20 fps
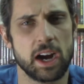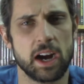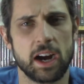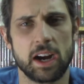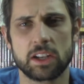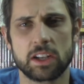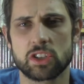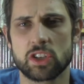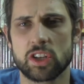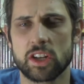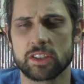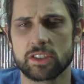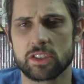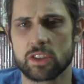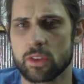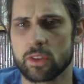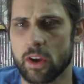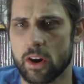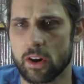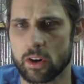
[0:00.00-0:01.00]
Uh, she doesn't
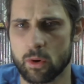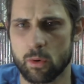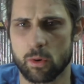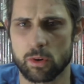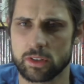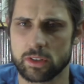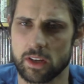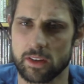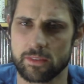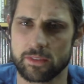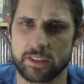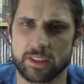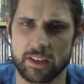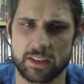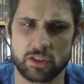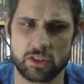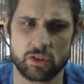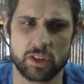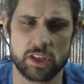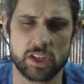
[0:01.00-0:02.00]
do the hardcore stuff.
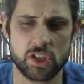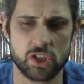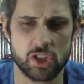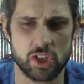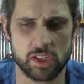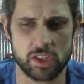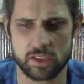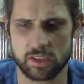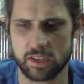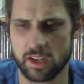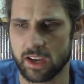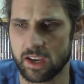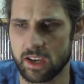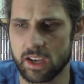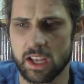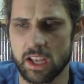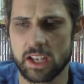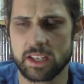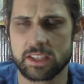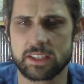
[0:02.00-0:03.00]
Essentially, it's just uh,
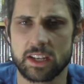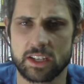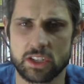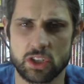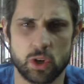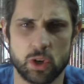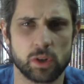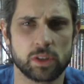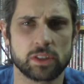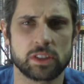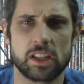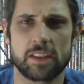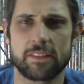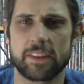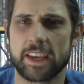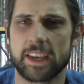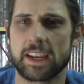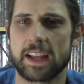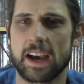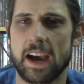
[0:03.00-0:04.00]
six girls
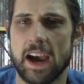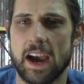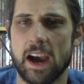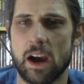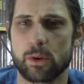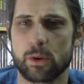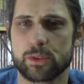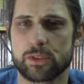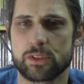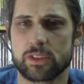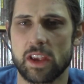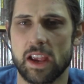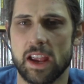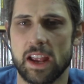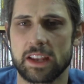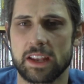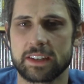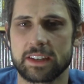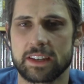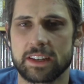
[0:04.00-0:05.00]
living in a house,
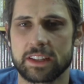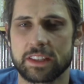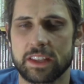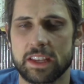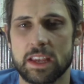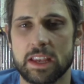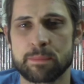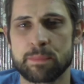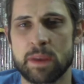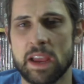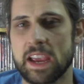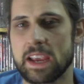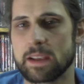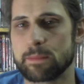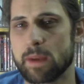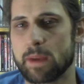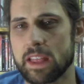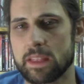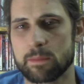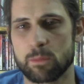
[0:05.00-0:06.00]
and uh, they get paid
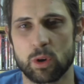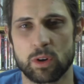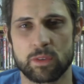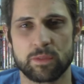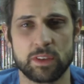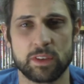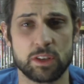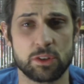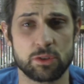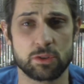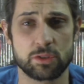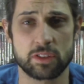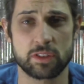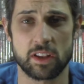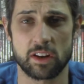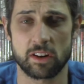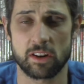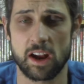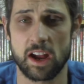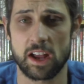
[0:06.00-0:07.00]
by the more views
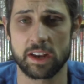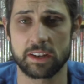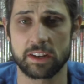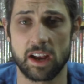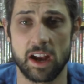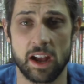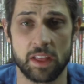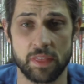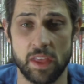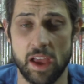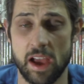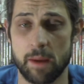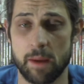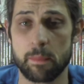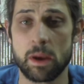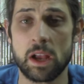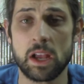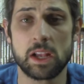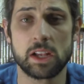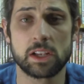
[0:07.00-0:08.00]
there on, on them.
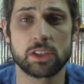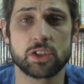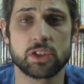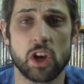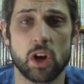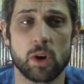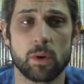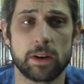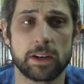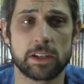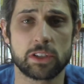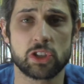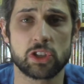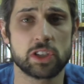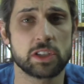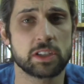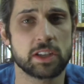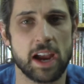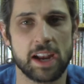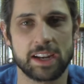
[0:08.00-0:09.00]
So uh,
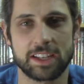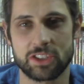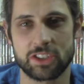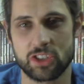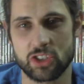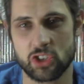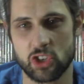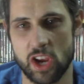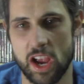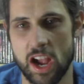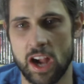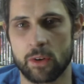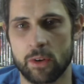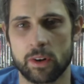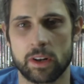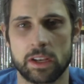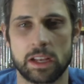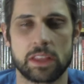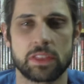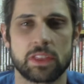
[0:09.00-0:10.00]
she's kind of just
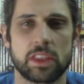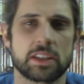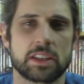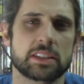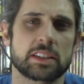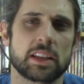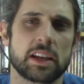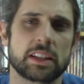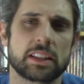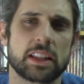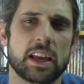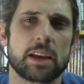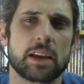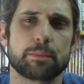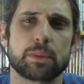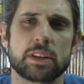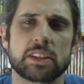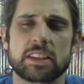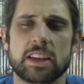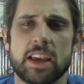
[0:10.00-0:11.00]
showering and things like that.
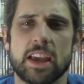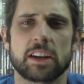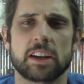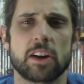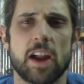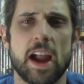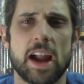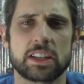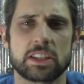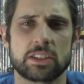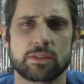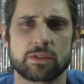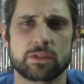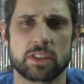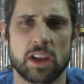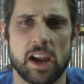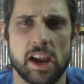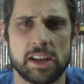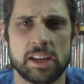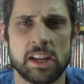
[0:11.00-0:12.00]
But it's an interactive
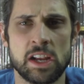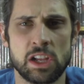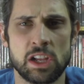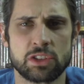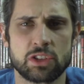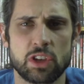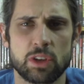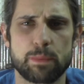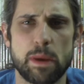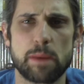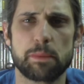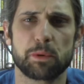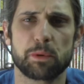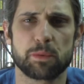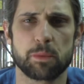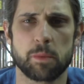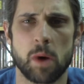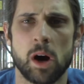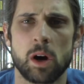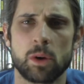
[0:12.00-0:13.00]
site, so the people
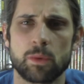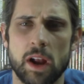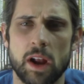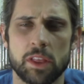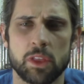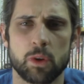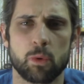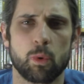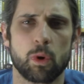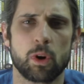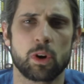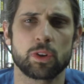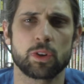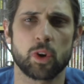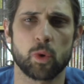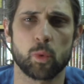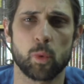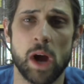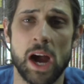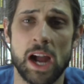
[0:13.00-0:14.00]
from all around the world
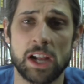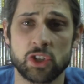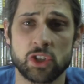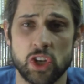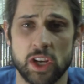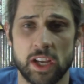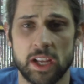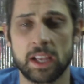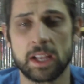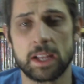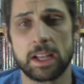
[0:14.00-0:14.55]
are watching.